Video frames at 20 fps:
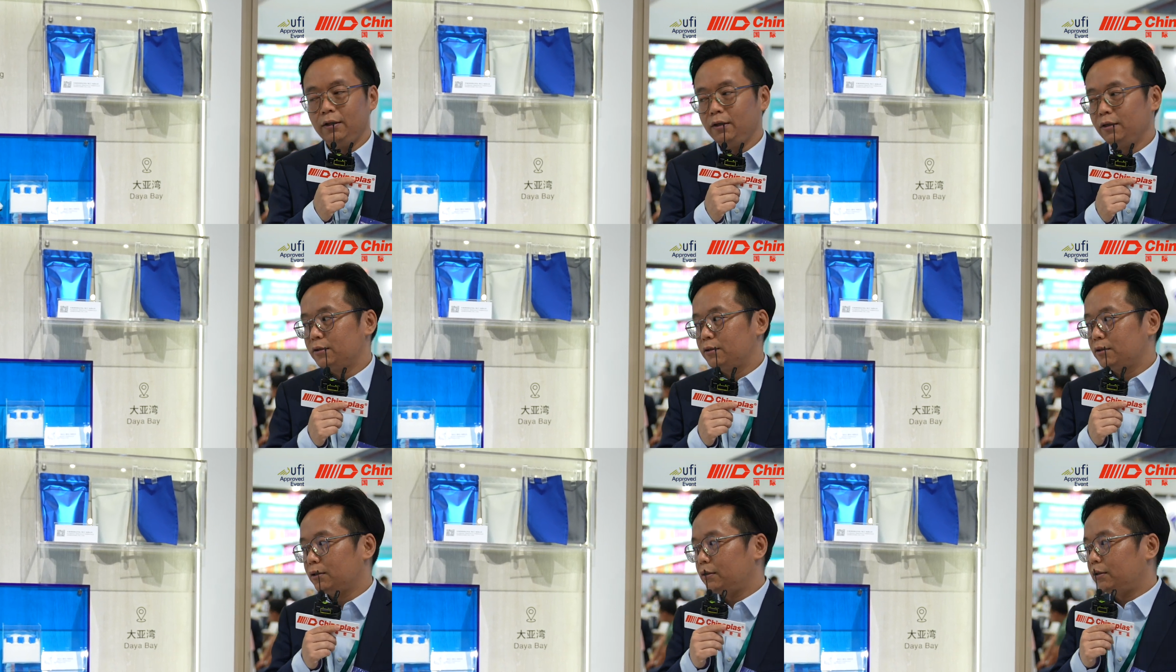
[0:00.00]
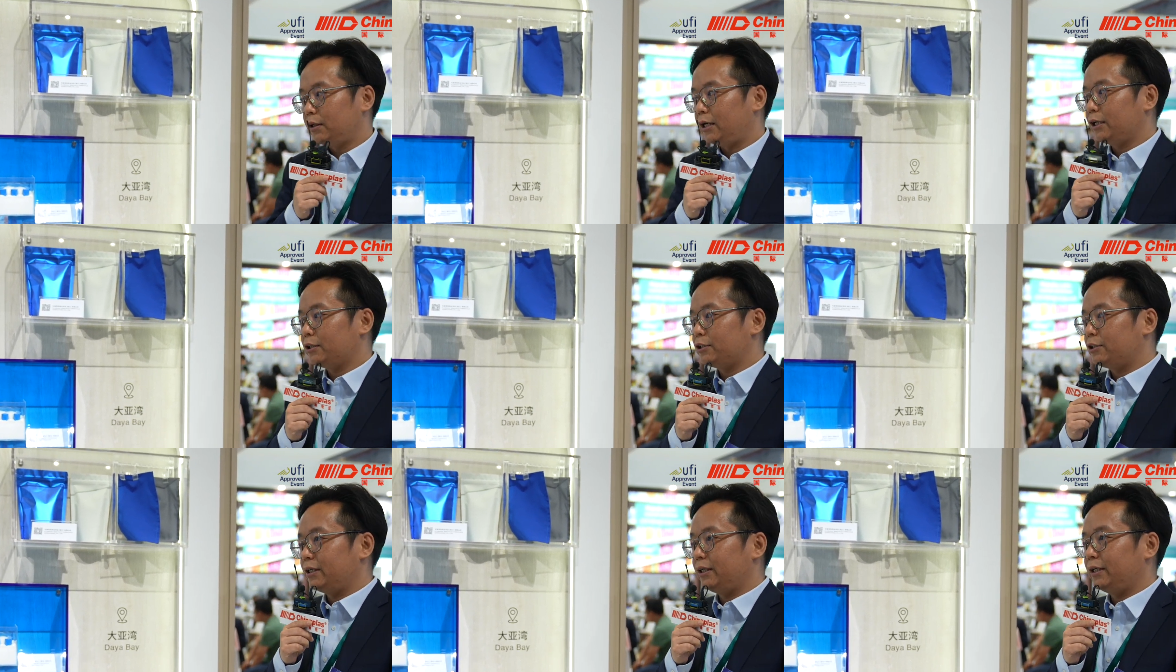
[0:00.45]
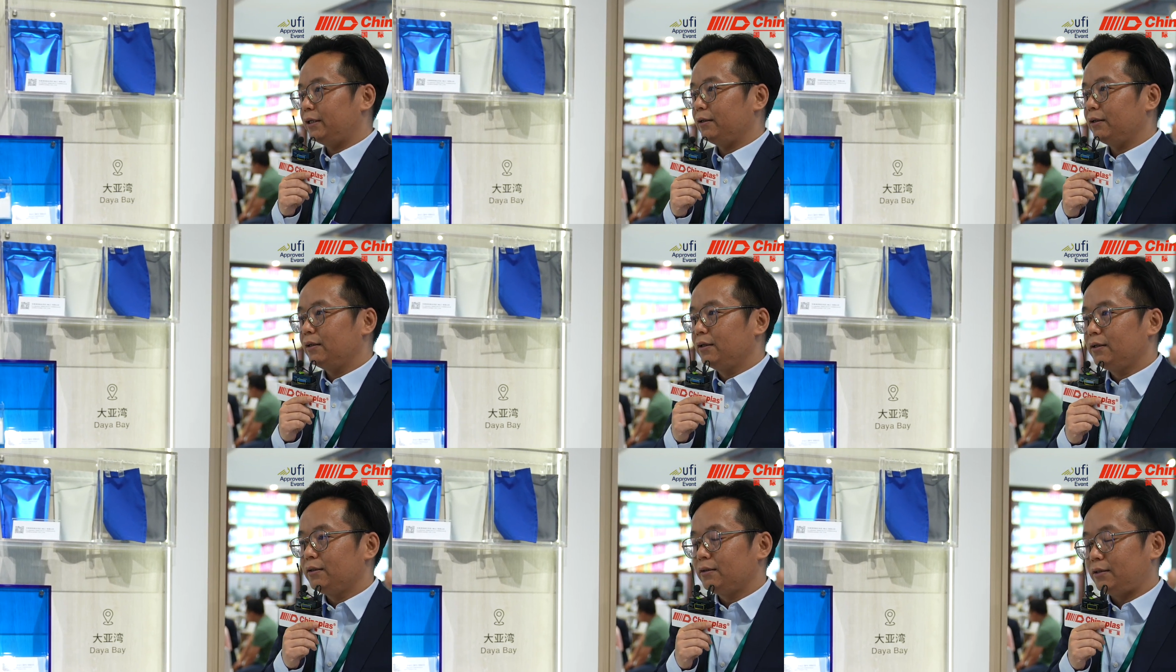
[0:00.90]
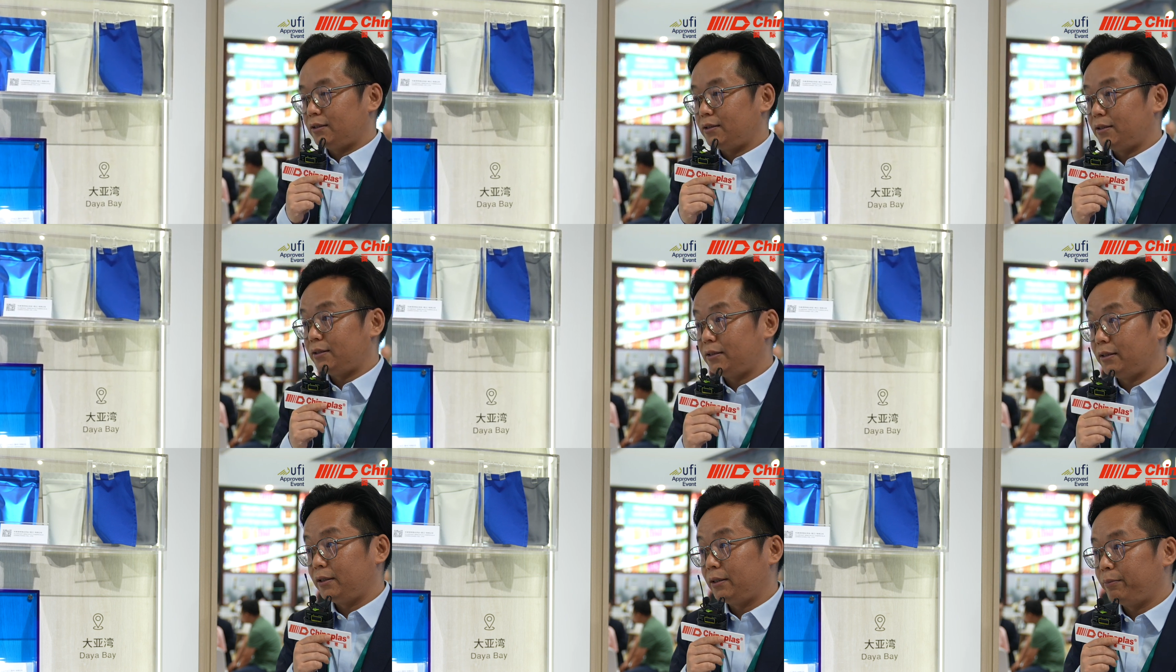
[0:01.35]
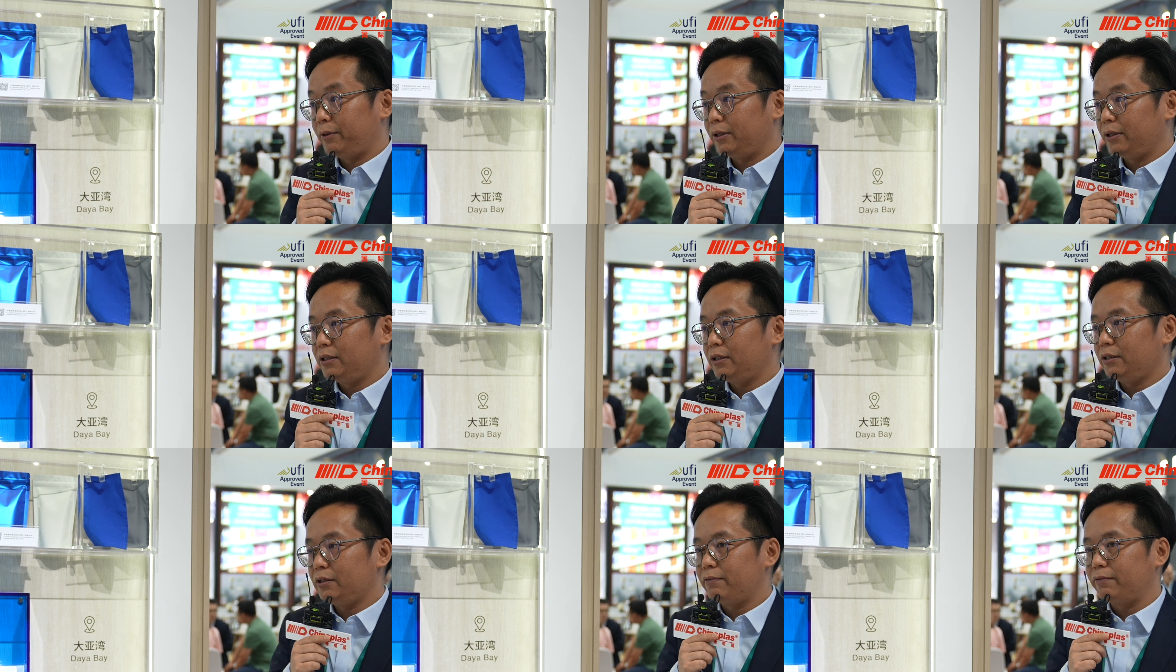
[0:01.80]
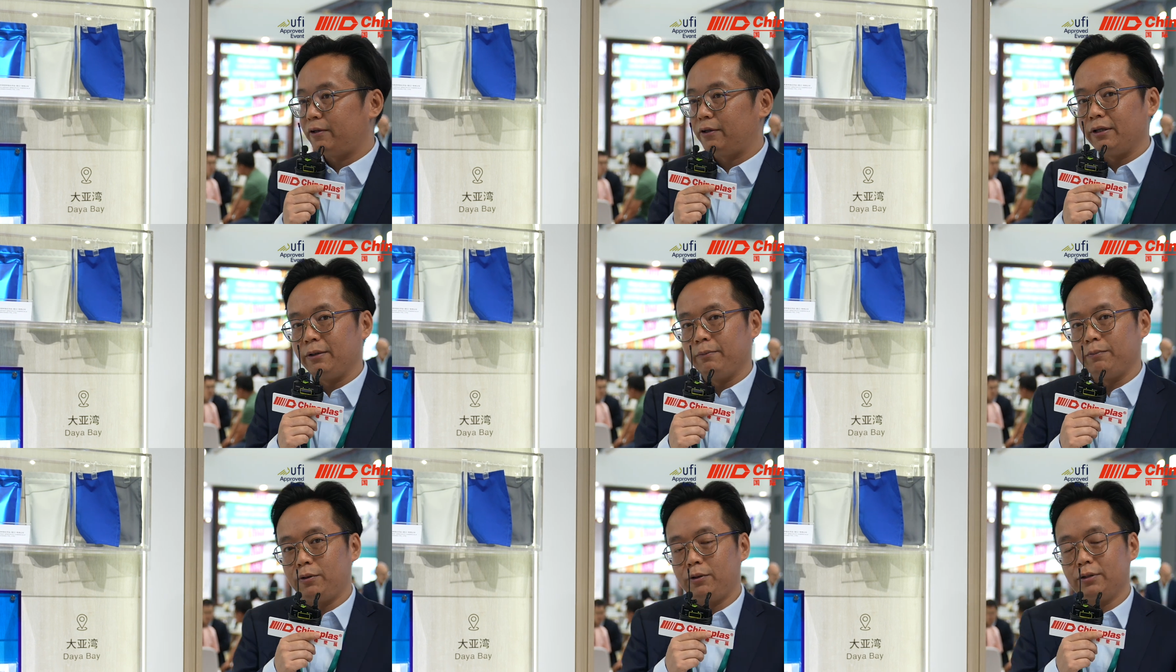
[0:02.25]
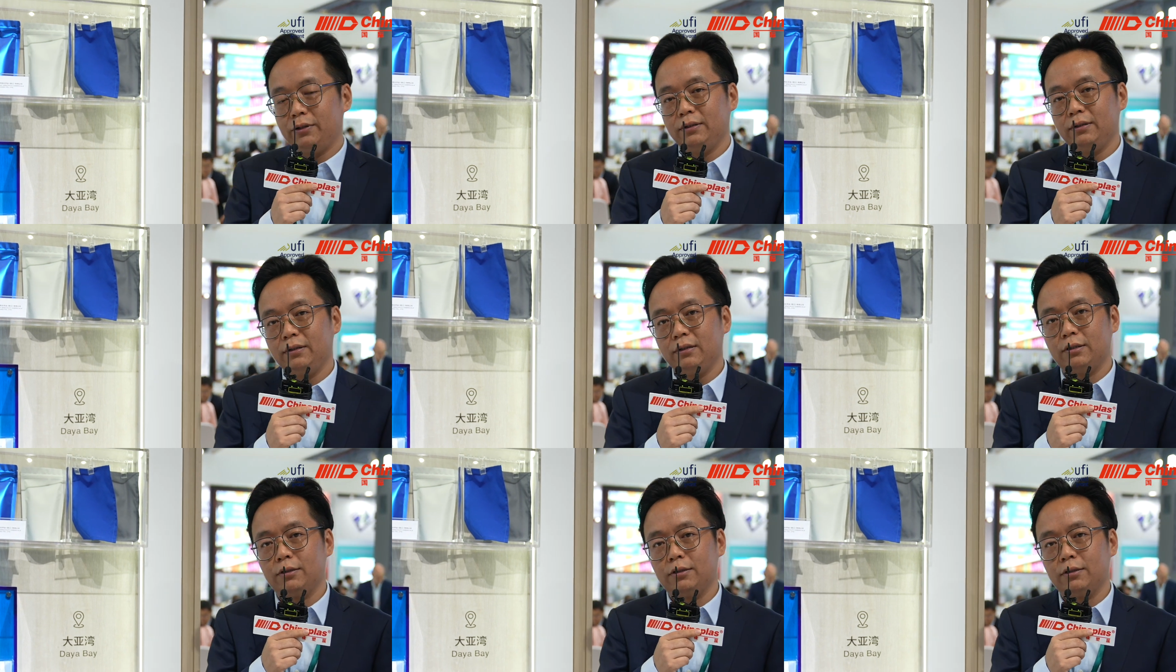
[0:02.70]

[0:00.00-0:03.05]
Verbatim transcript: So actually the sustainability is very important.